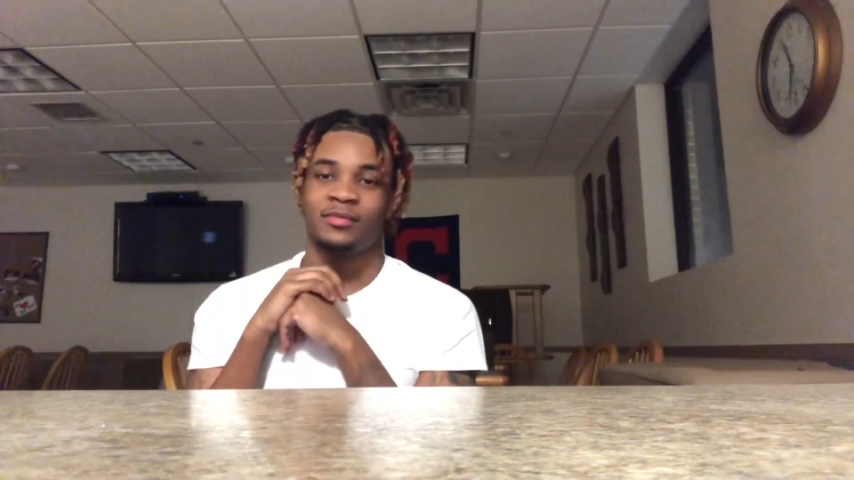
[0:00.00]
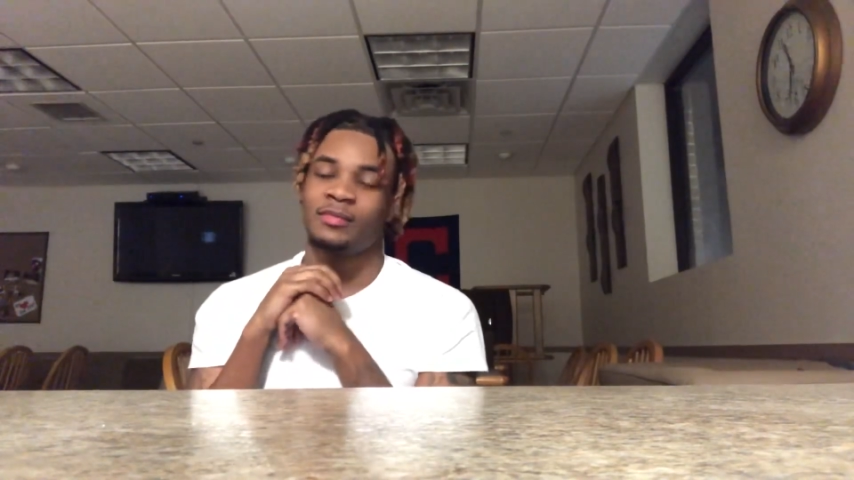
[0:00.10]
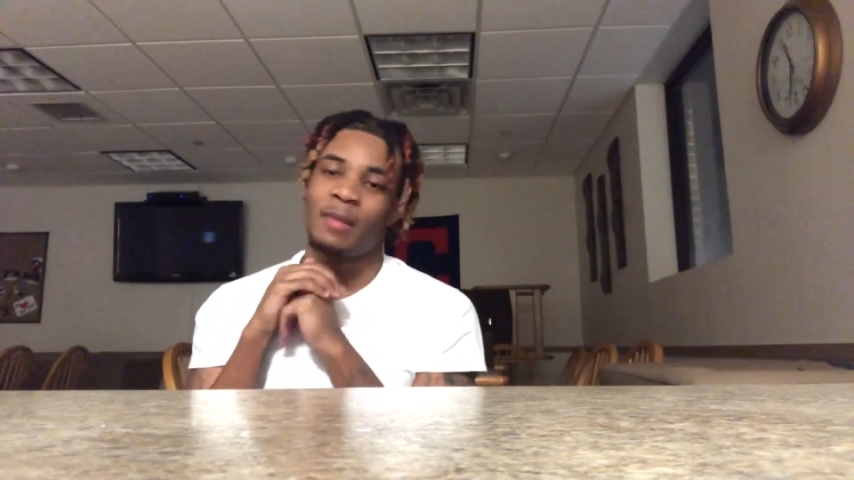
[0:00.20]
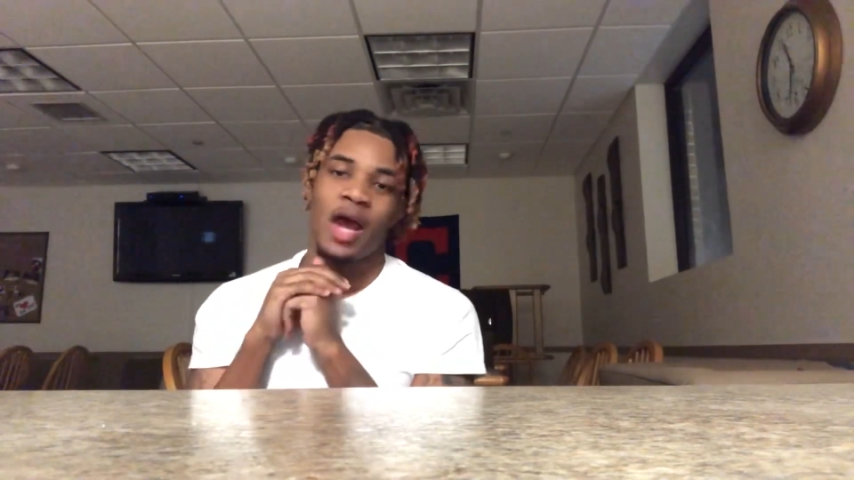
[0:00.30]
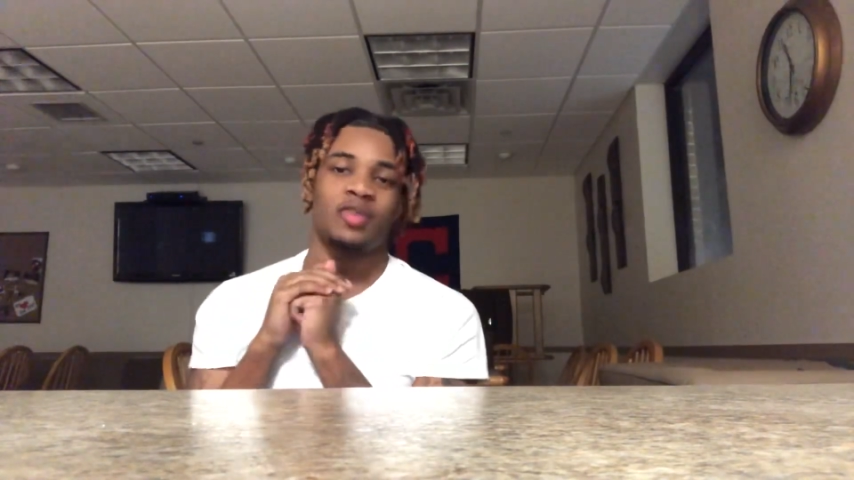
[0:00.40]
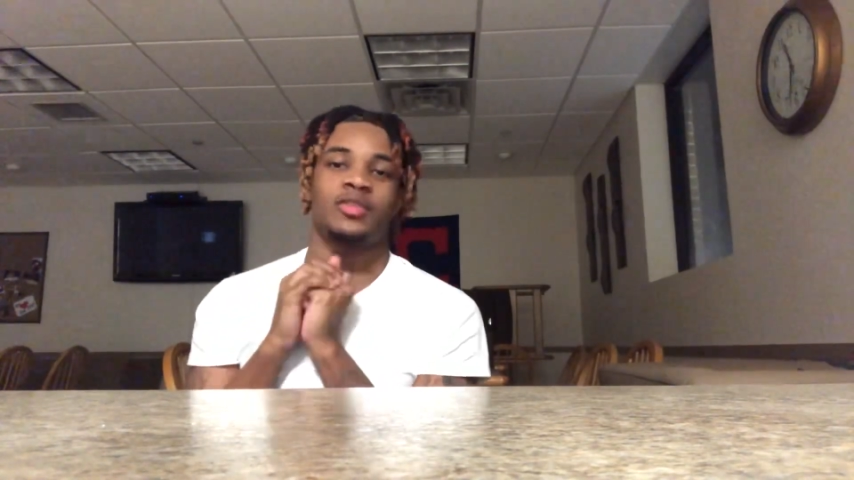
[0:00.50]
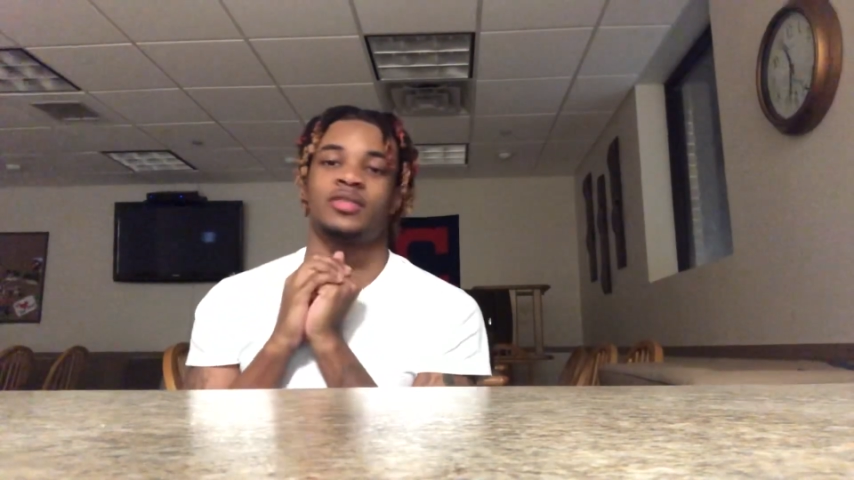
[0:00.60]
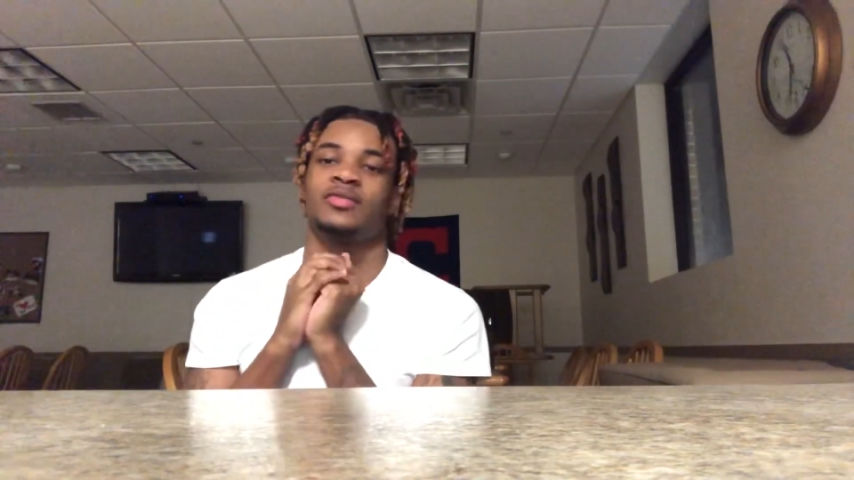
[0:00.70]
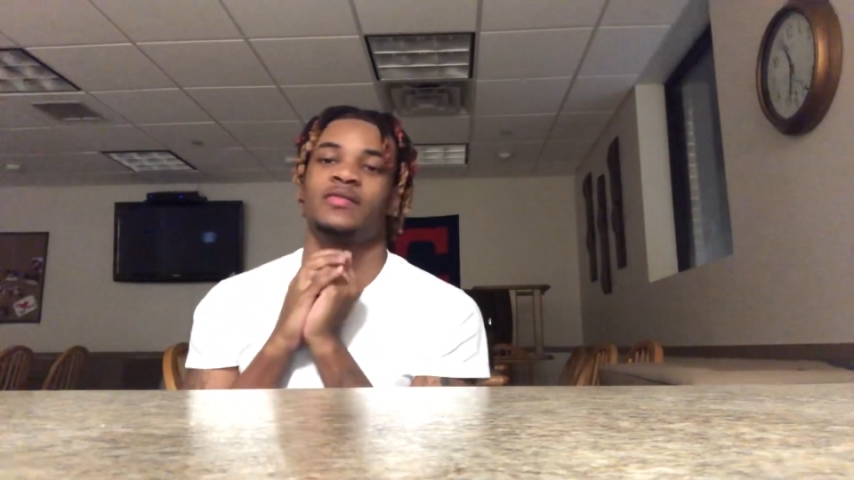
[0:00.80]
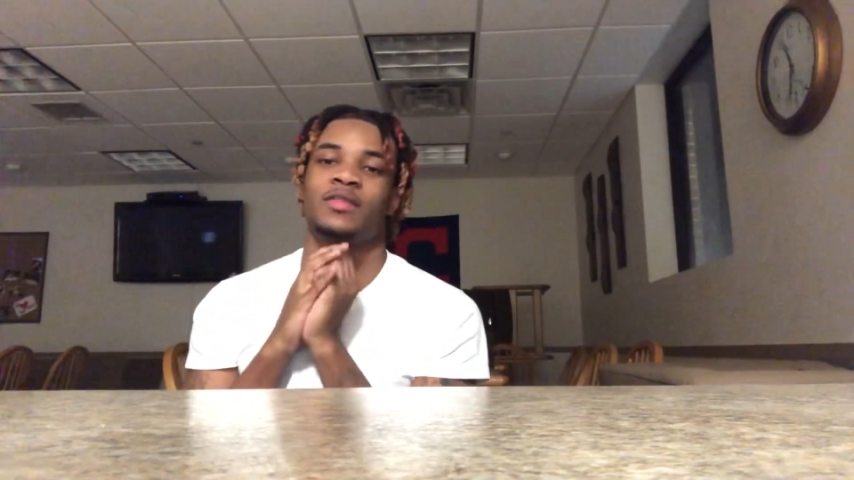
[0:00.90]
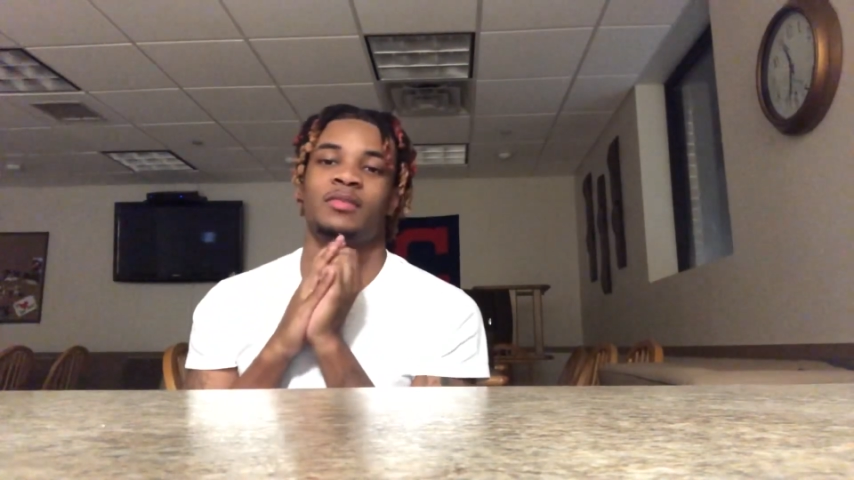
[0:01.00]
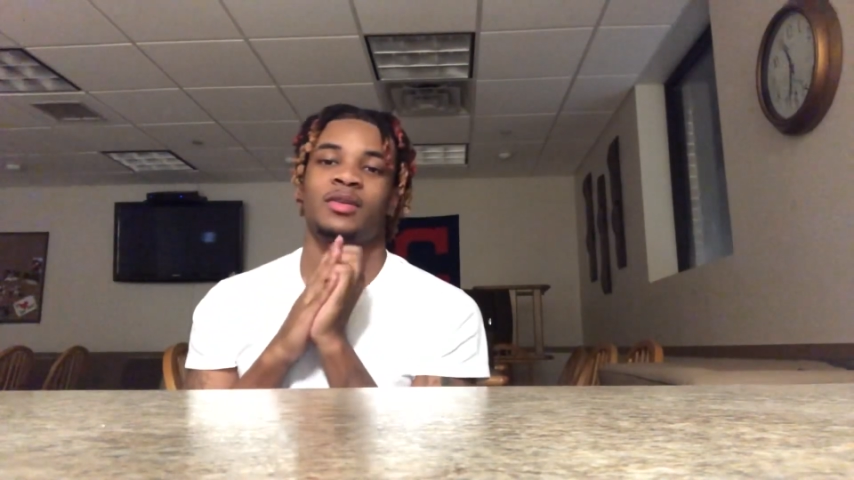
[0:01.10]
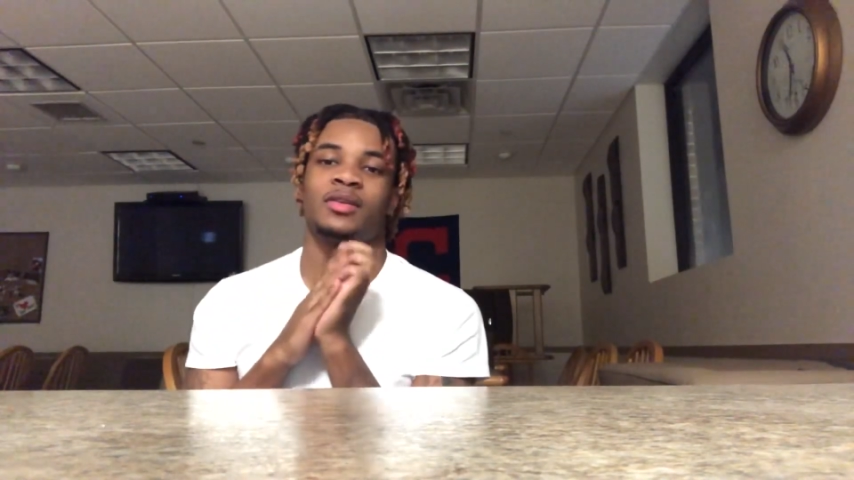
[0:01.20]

matters, you feel me?